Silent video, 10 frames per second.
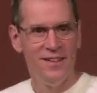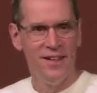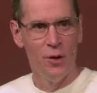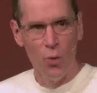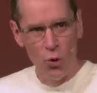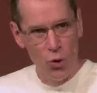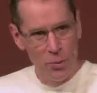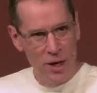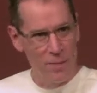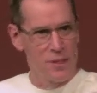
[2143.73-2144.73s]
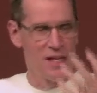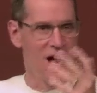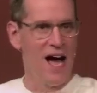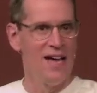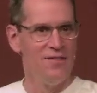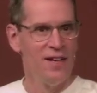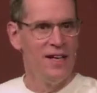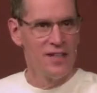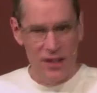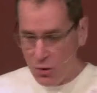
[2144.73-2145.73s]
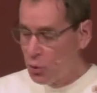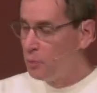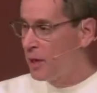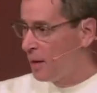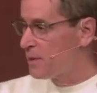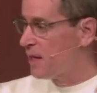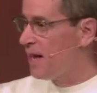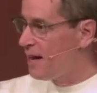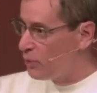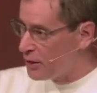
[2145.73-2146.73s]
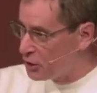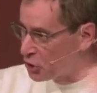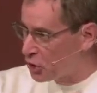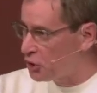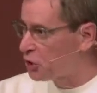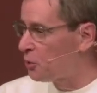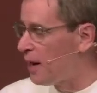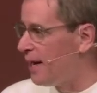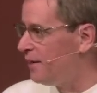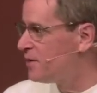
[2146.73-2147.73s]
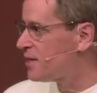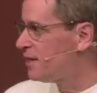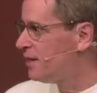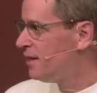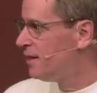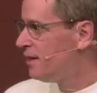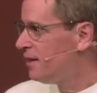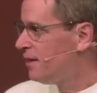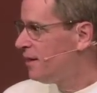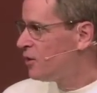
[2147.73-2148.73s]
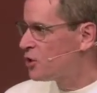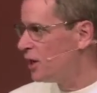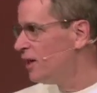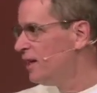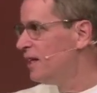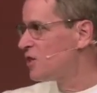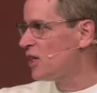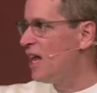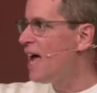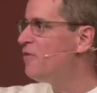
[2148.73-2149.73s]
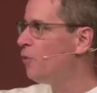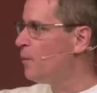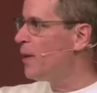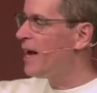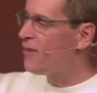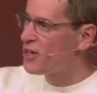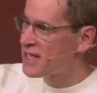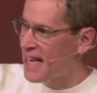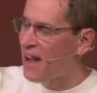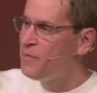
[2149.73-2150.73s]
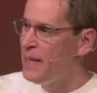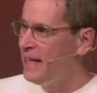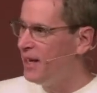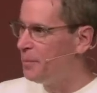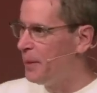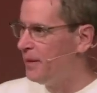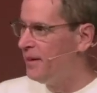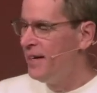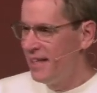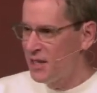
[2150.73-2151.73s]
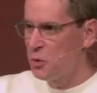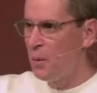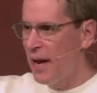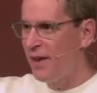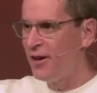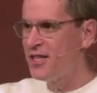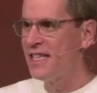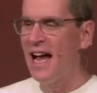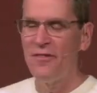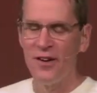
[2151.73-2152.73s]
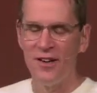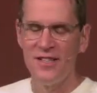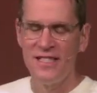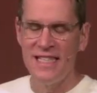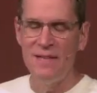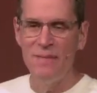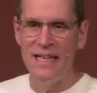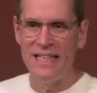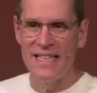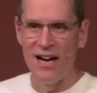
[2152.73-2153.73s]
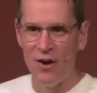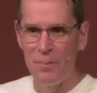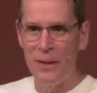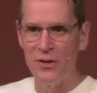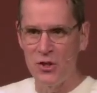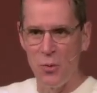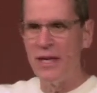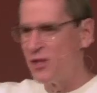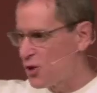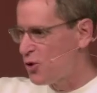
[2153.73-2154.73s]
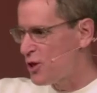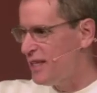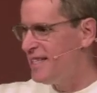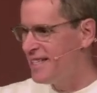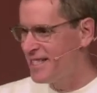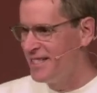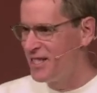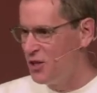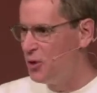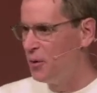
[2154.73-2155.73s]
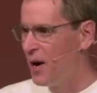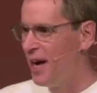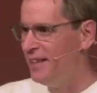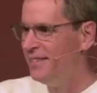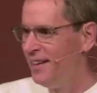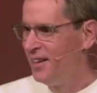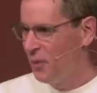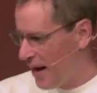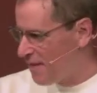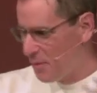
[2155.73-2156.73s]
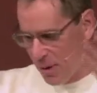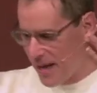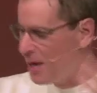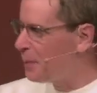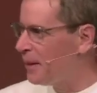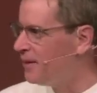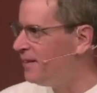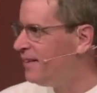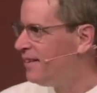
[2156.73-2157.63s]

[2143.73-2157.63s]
And the room comes alive. This room comes alive when the church arrives. There's, a, there's life when we have our staff meeting up here. That's where we have our staff and our team meetings now up here so we can socially distance and do it right. We have them right up here.